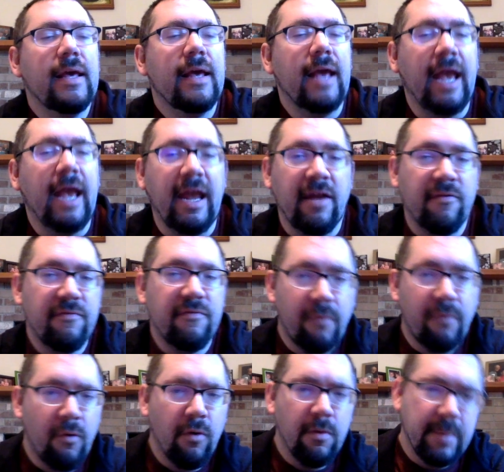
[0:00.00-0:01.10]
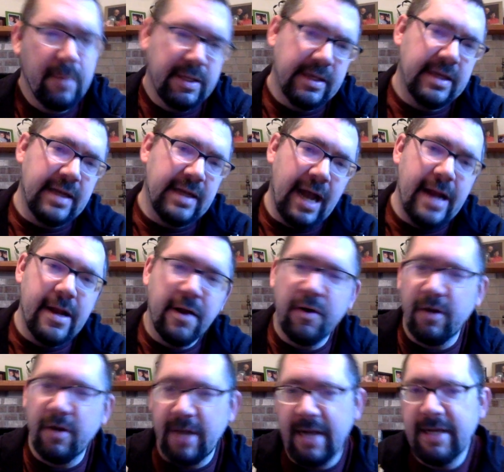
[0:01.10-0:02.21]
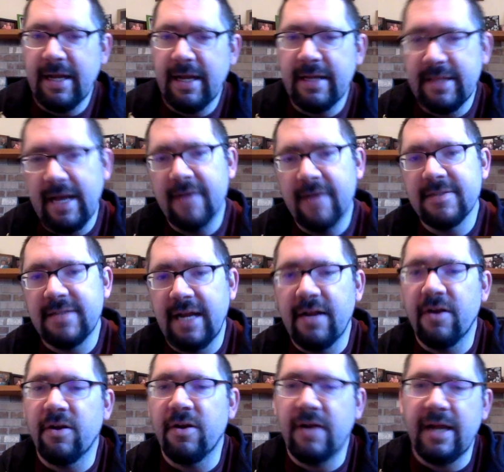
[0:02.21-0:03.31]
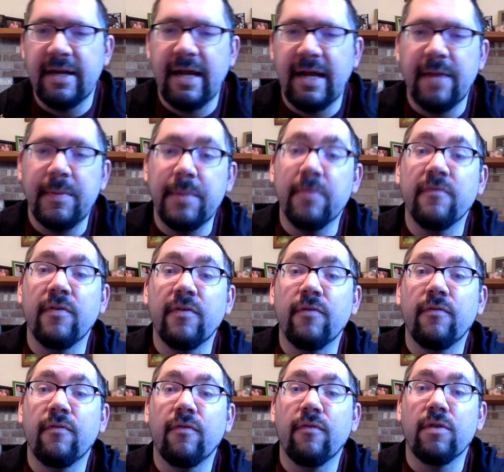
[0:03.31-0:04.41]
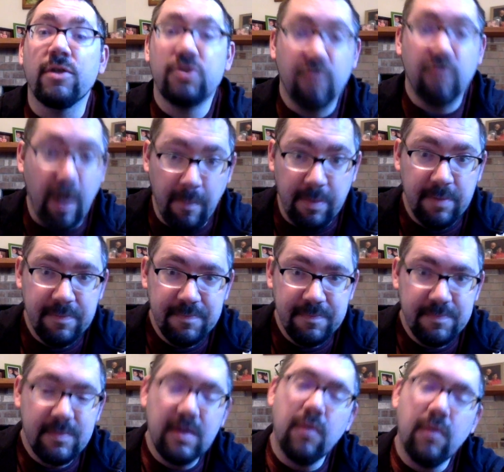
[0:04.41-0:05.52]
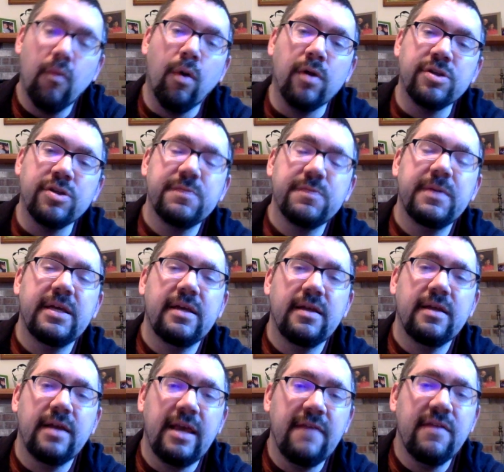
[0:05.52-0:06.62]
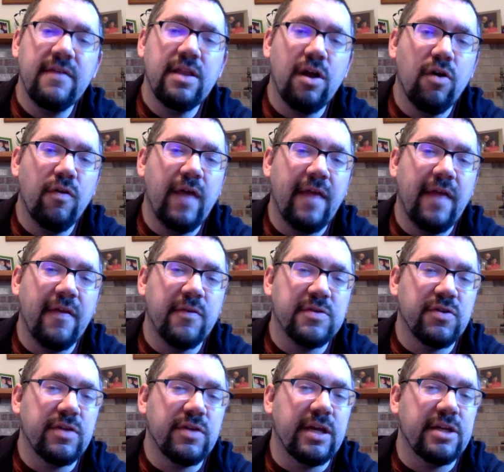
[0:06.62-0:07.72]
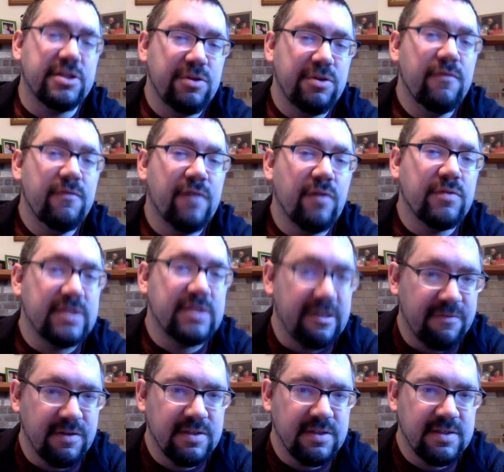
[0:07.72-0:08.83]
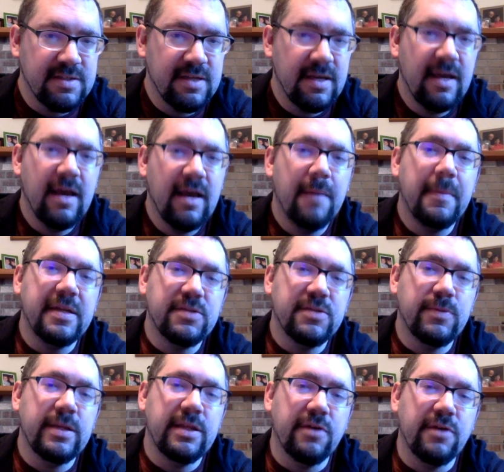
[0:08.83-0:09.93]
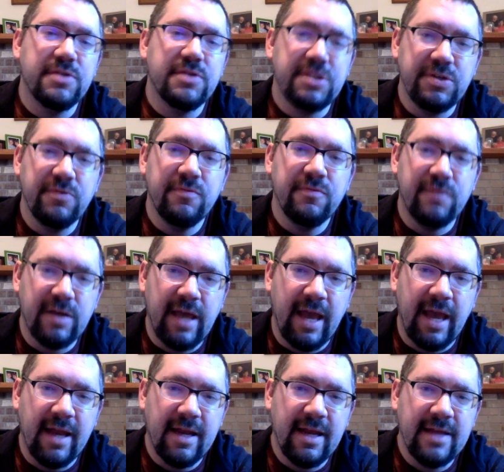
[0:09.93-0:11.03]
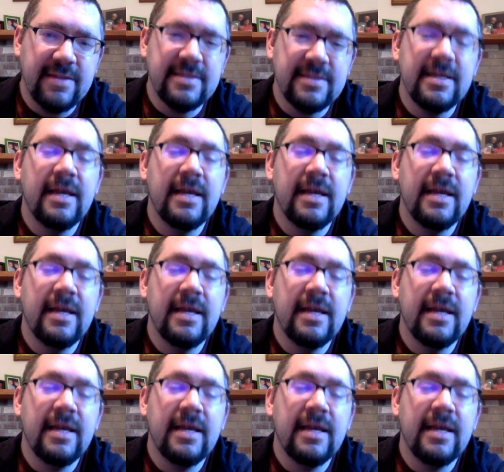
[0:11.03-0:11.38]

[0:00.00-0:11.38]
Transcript: And 4,999,999 people voted for Trump. Well, even though that there was only a 2 vote difference between those 2 candidates,